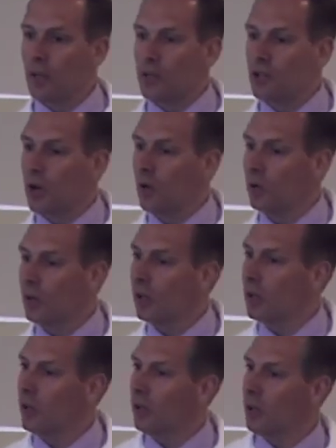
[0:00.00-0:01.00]

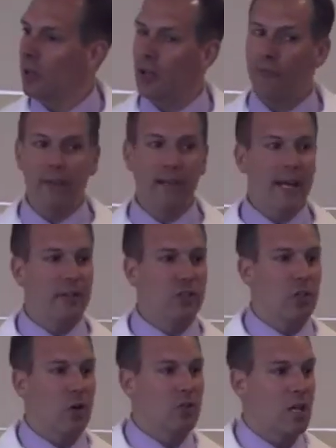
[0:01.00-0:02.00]
So if lead
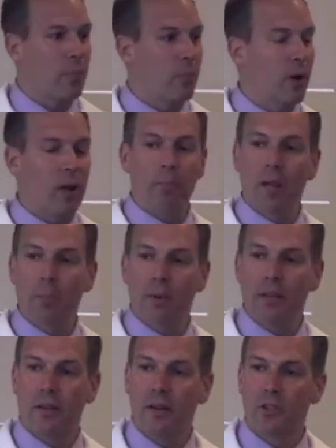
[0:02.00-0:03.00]
shows up, well,
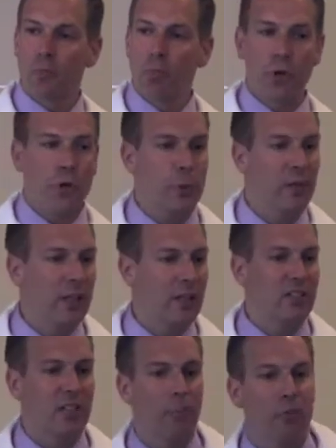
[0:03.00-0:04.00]
maybe there's mercury
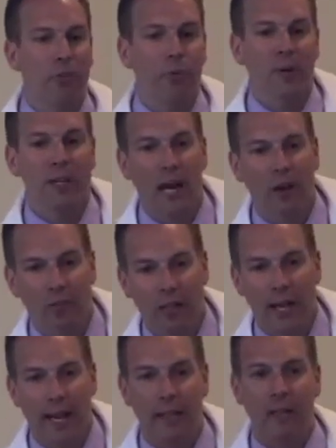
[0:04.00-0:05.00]
that's number 3 down the
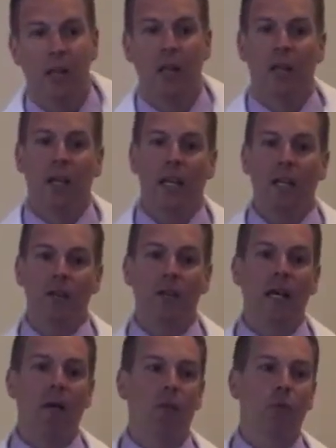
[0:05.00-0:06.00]
line,
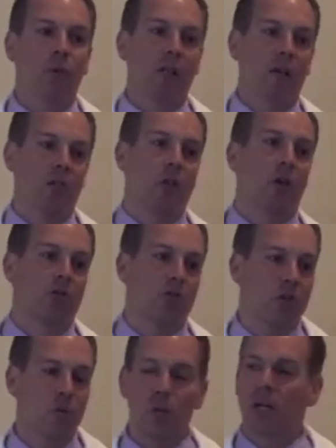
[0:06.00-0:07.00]
and that one will not show.
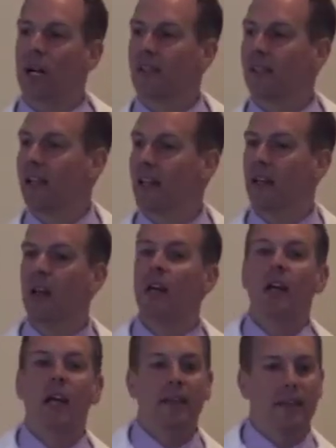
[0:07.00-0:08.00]
So you work on the lead,
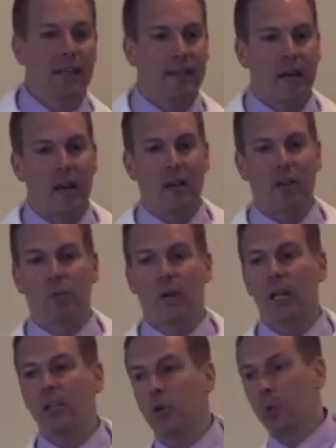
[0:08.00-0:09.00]
and you get that out of the
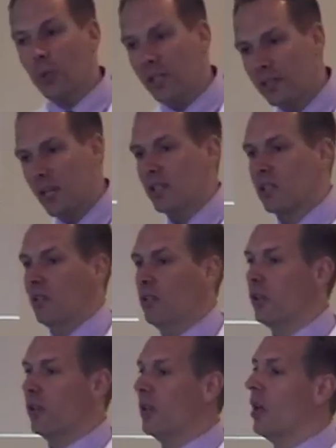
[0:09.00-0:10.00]
way, you retest
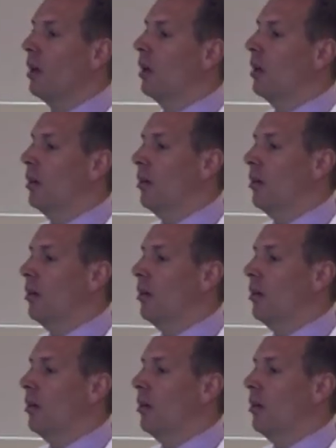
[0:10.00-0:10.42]
the urine.